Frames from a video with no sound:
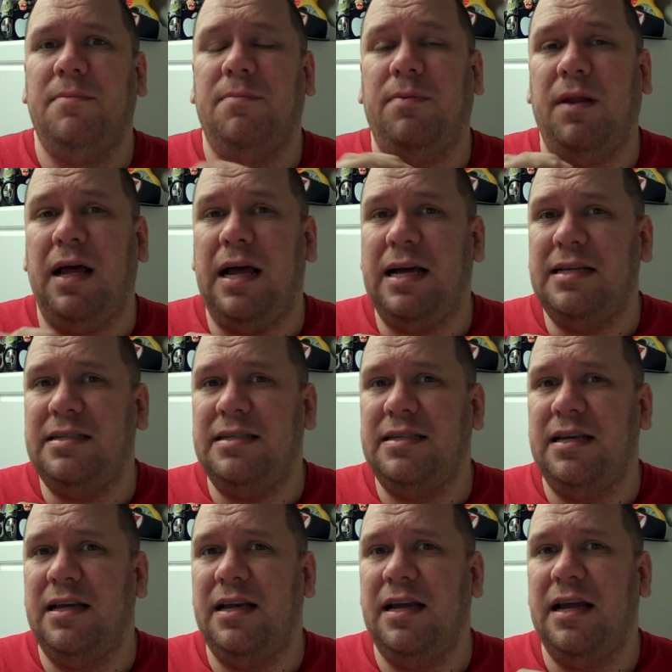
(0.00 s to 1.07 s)

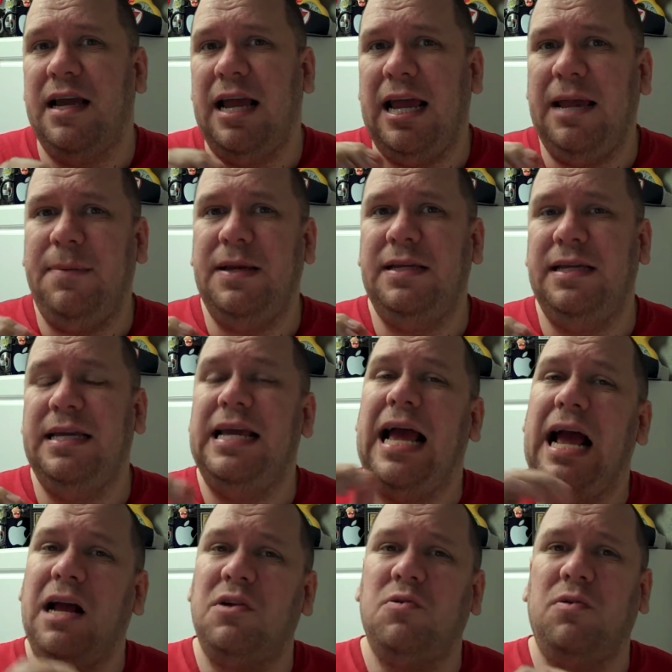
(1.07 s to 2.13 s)
plus ABT,
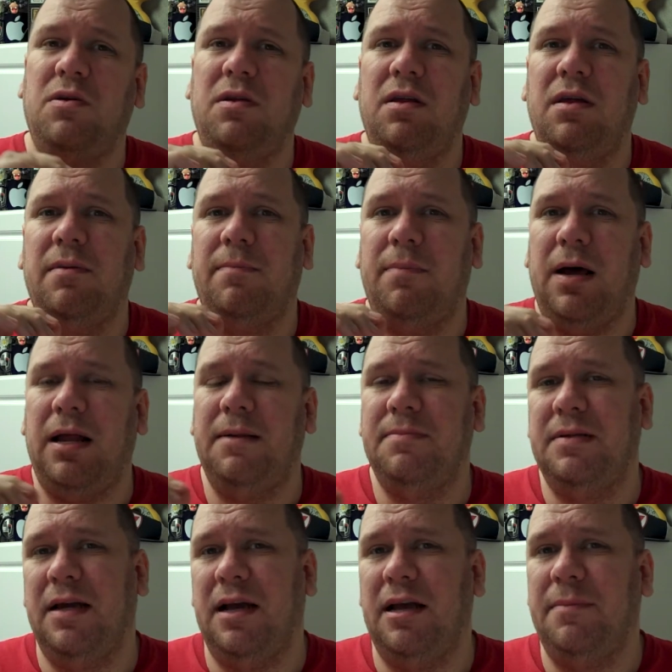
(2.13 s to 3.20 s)
actual bottom
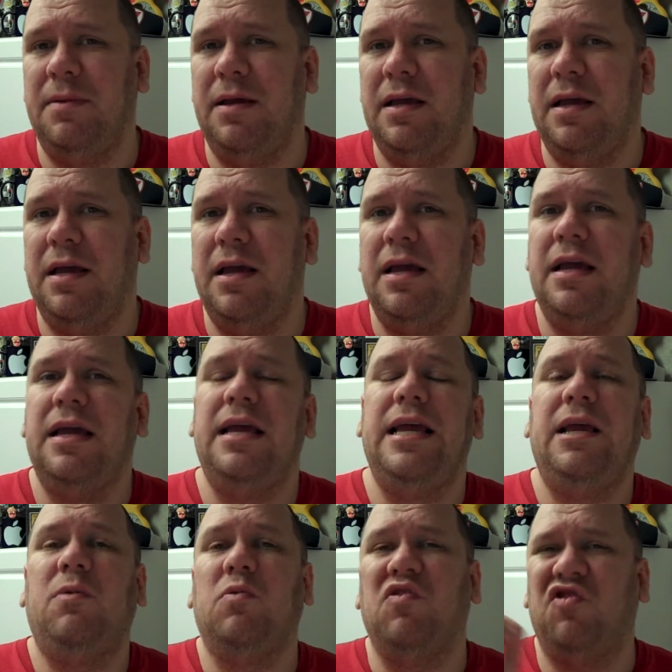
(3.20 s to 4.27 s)
time
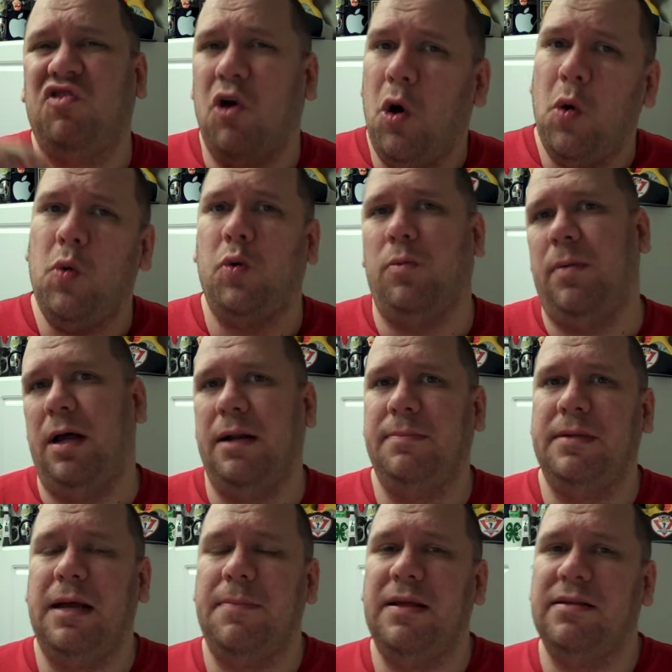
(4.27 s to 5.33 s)
equals total bottom
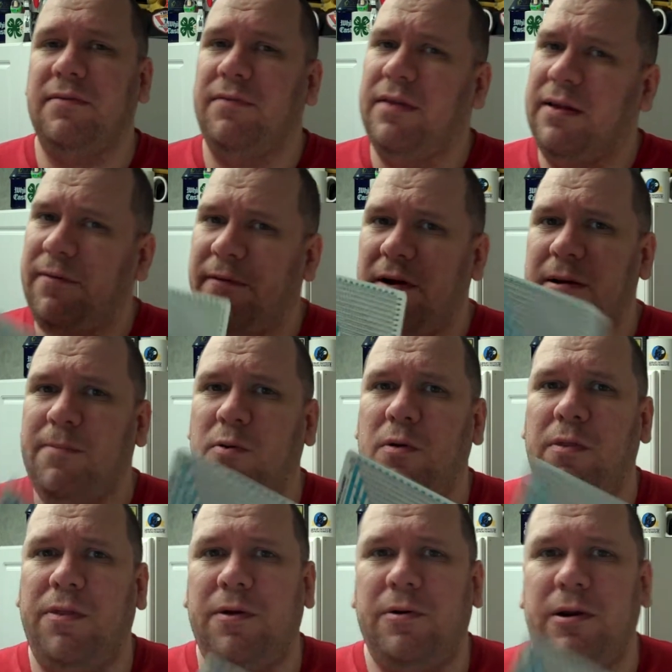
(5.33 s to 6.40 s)
time. That's a, a very
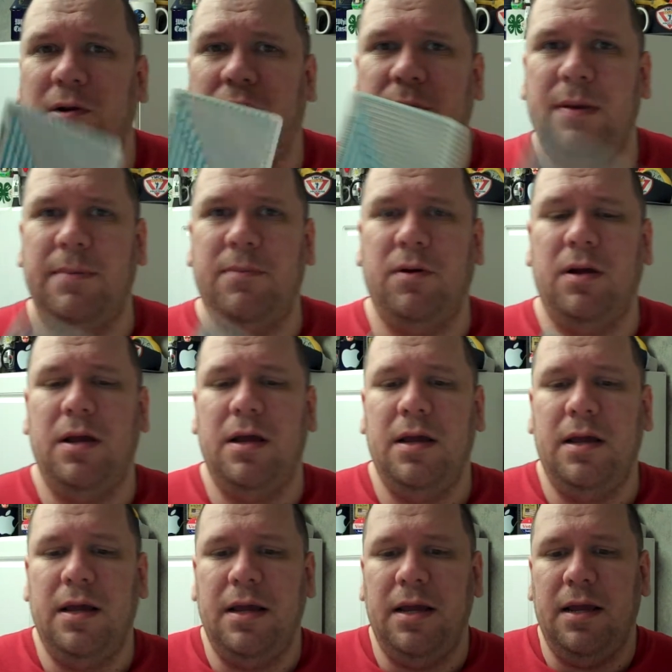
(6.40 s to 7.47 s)
important theory to remember.
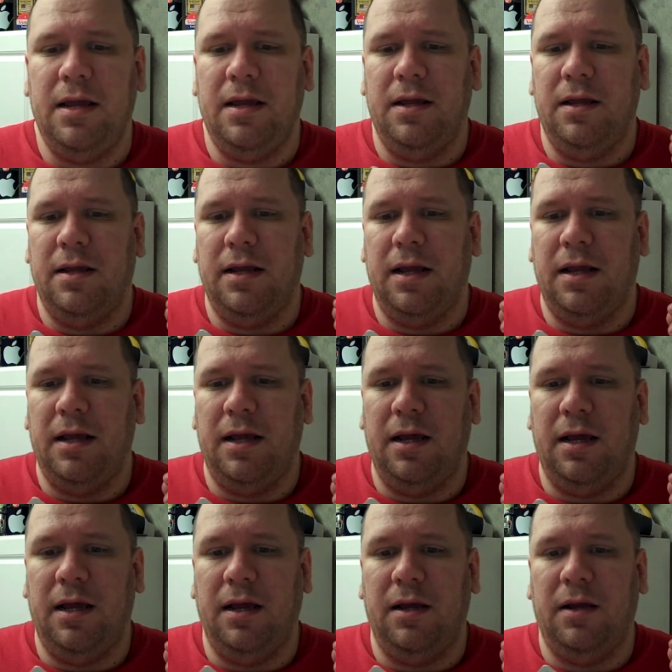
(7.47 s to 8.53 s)

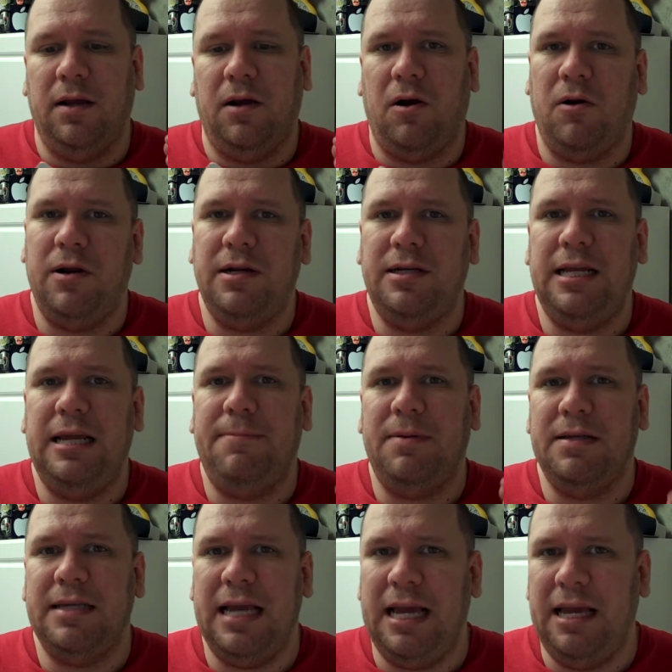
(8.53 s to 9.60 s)
Uh, RNT
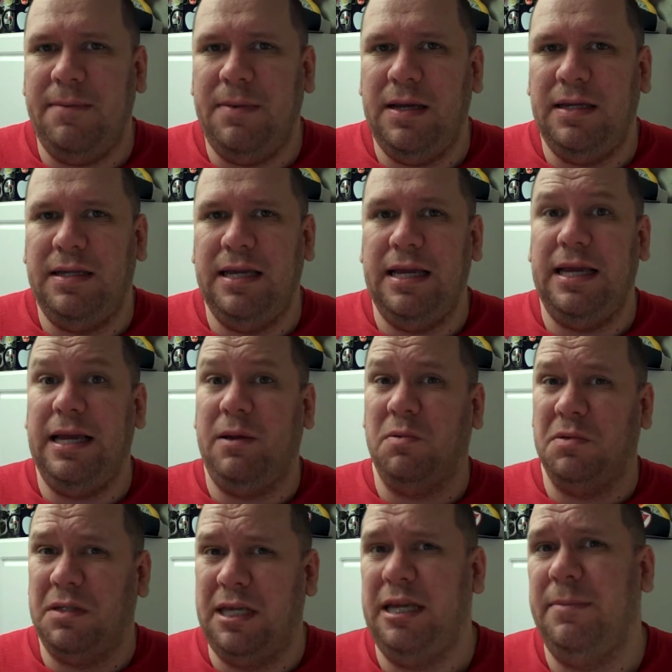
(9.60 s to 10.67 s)
plus ABT
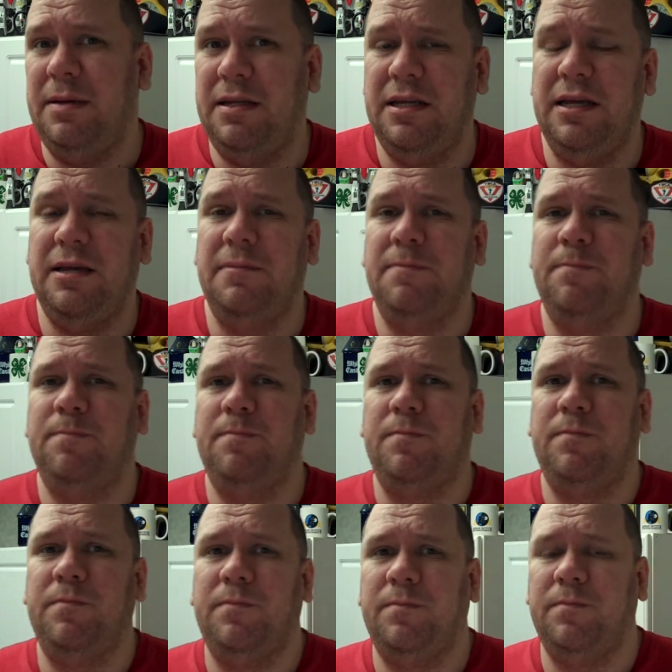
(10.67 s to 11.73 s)
equals TBT.
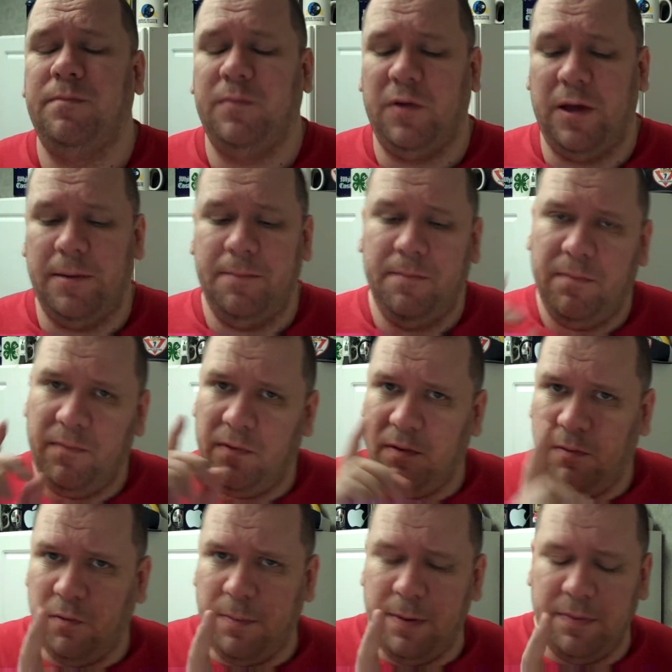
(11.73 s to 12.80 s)
Okay?
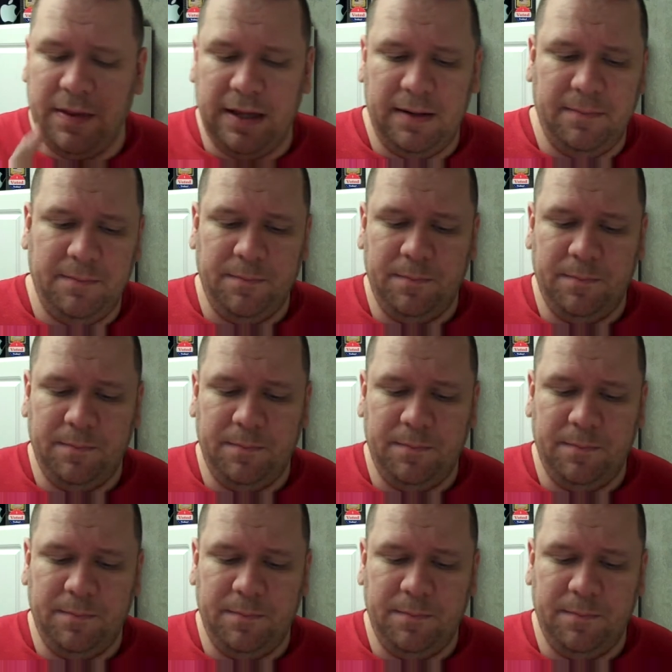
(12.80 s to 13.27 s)
Remember that.